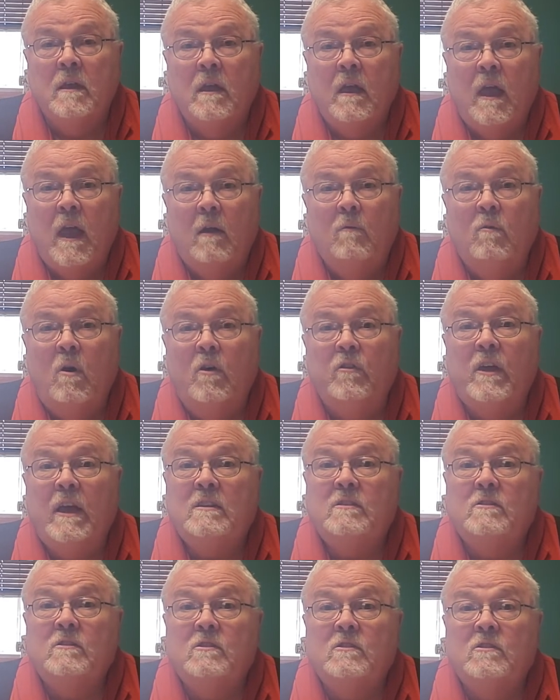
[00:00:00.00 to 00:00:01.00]
And while
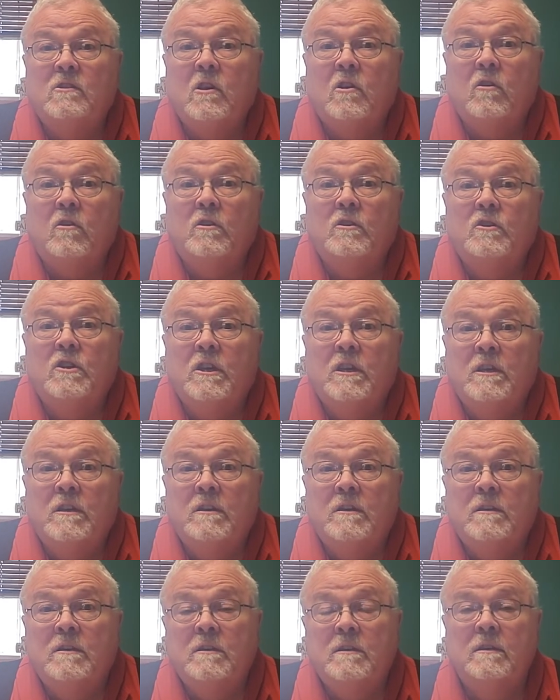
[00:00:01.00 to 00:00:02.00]
that's discouraging,
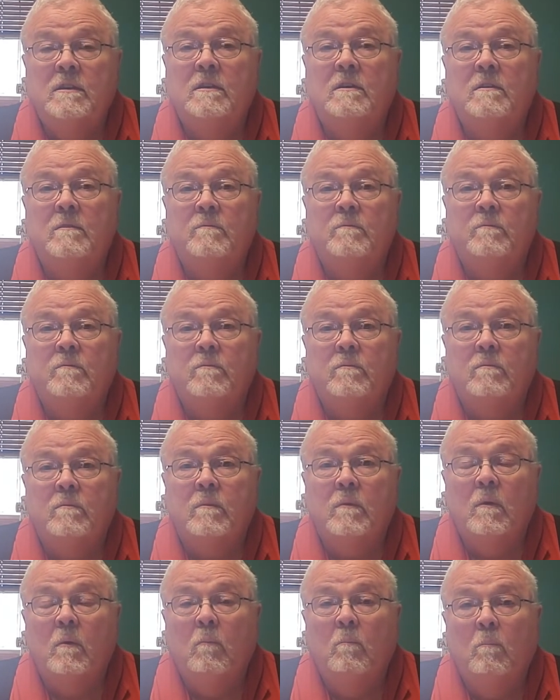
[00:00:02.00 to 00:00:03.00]

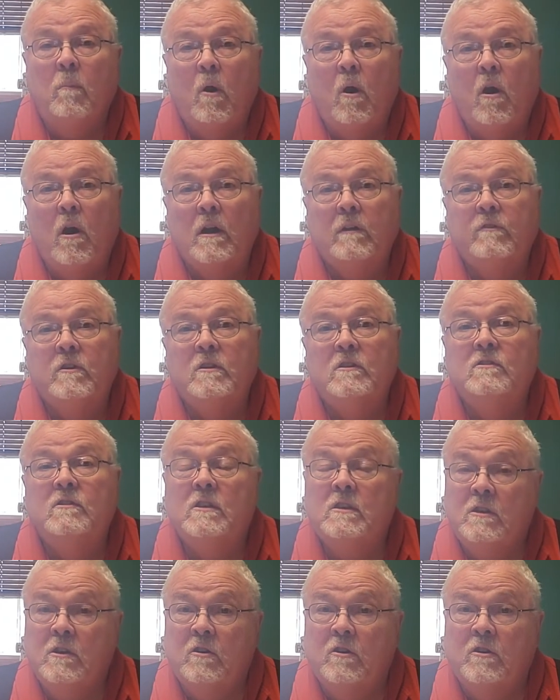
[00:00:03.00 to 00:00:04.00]
part of it is
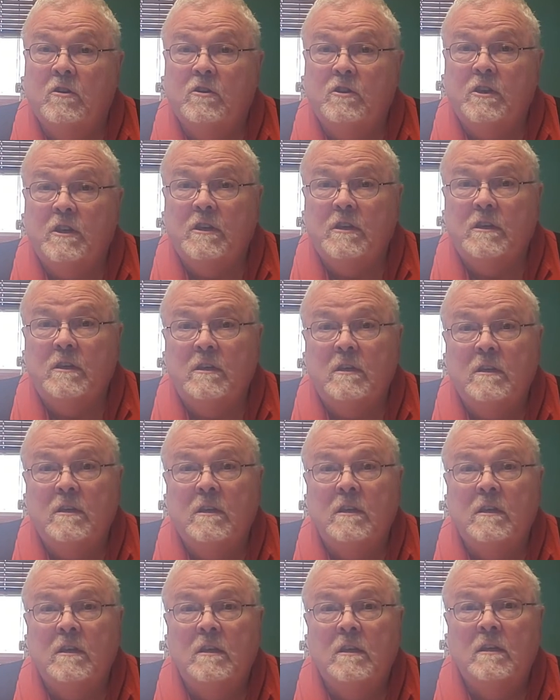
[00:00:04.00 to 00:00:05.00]
encouraging.
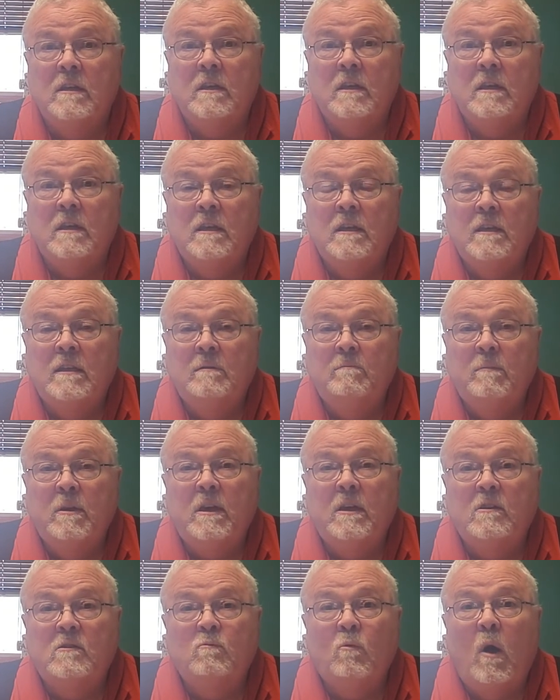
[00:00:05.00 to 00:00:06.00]

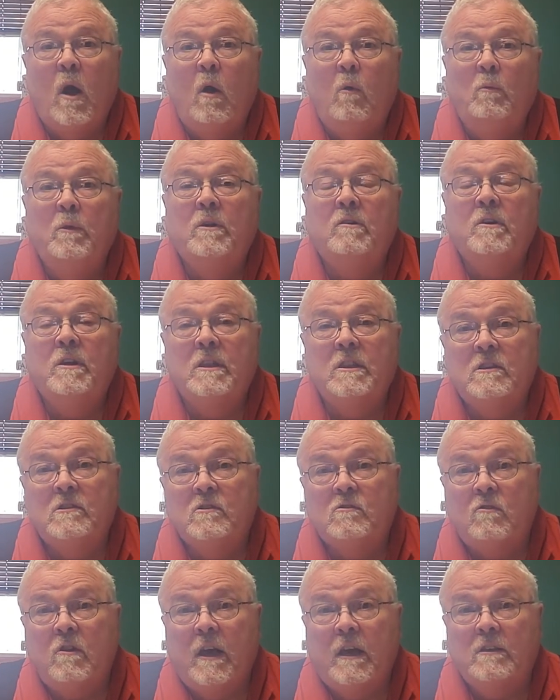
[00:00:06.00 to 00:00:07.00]
Because while we are in this
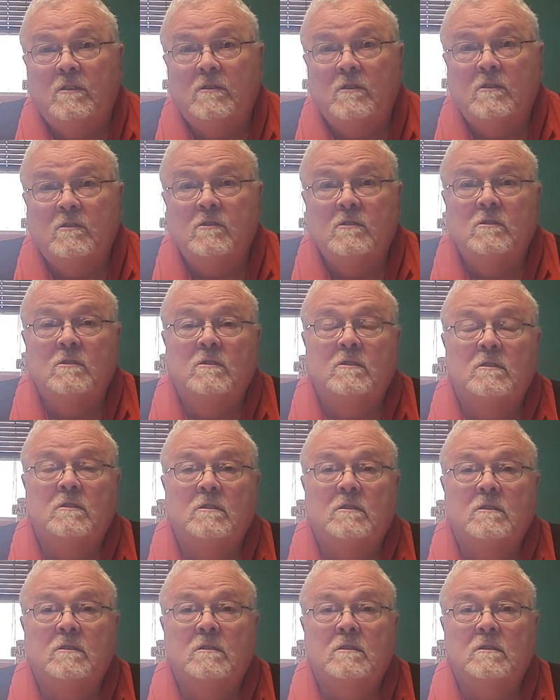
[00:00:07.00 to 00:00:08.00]
crisis,
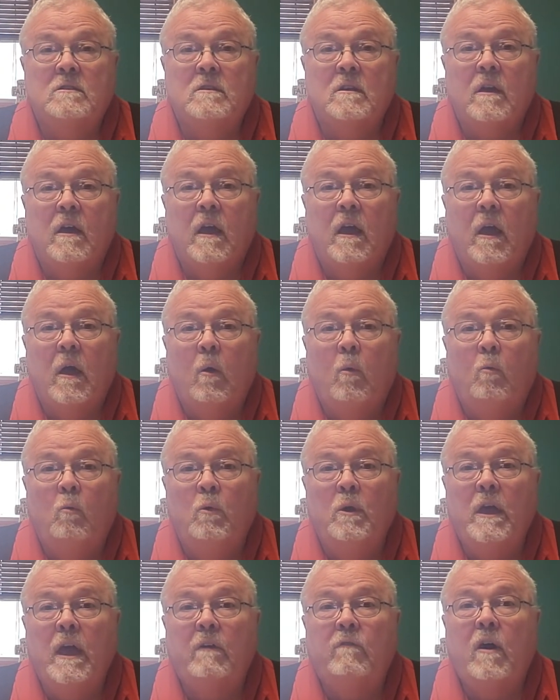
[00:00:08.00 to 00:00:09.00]

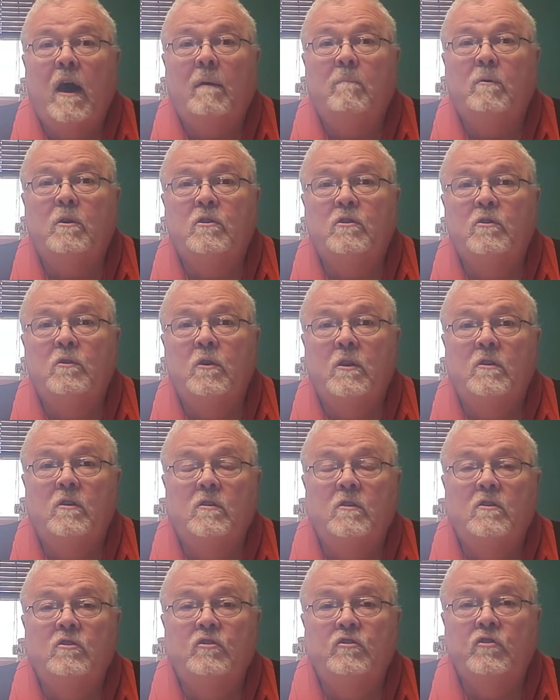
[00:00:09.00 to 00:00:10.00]
we have opportunity
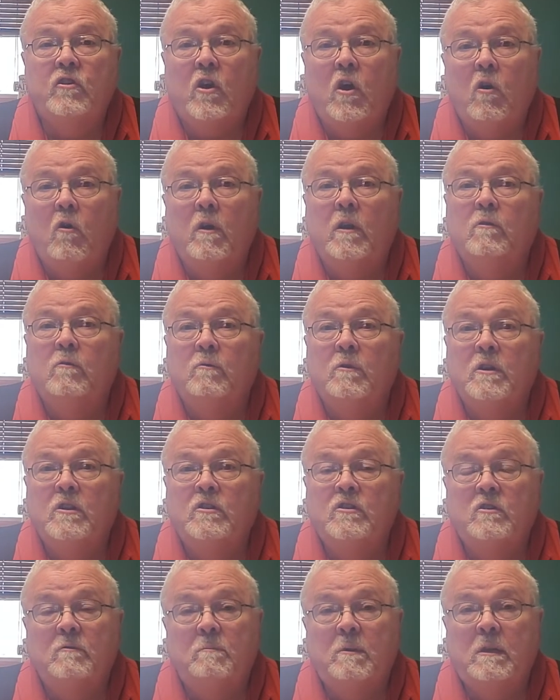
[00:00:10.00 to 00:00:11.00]
to show and
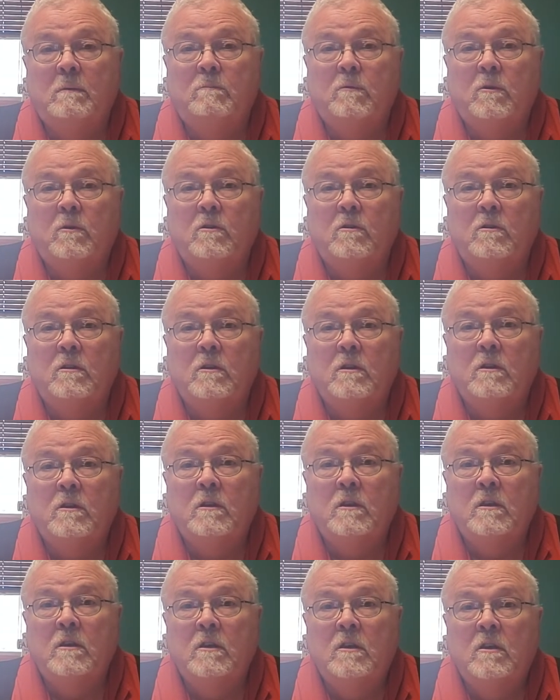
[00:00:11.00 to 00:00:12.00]
reach to people
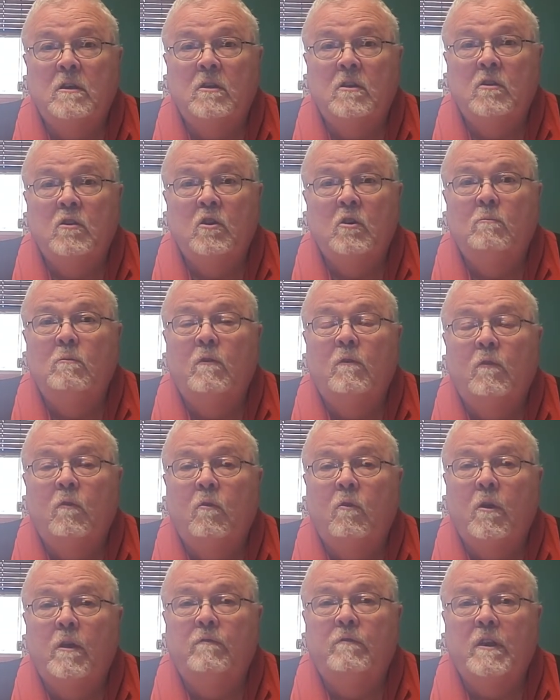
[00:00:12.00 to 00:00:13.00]
who
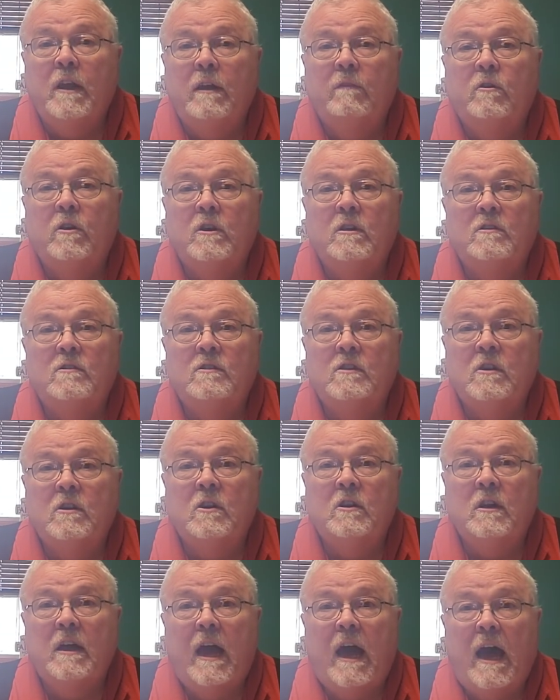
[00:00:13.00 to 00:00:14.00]
before have never
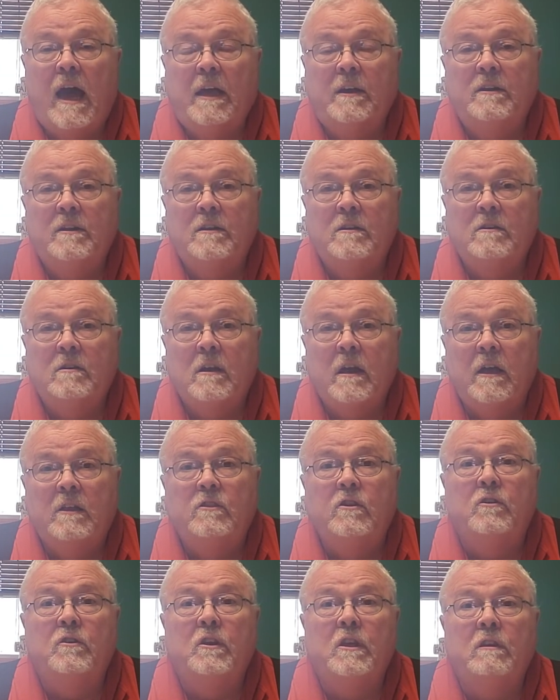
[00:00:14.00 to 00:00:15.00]
considered God and
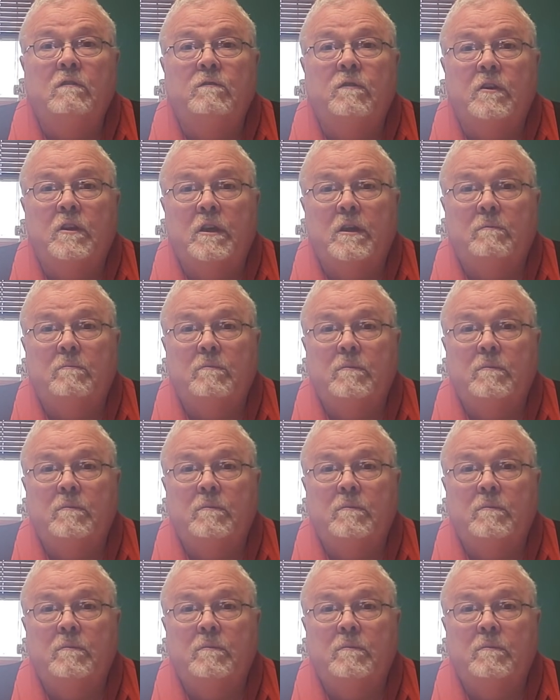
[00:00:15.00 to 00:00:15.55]
their need for him.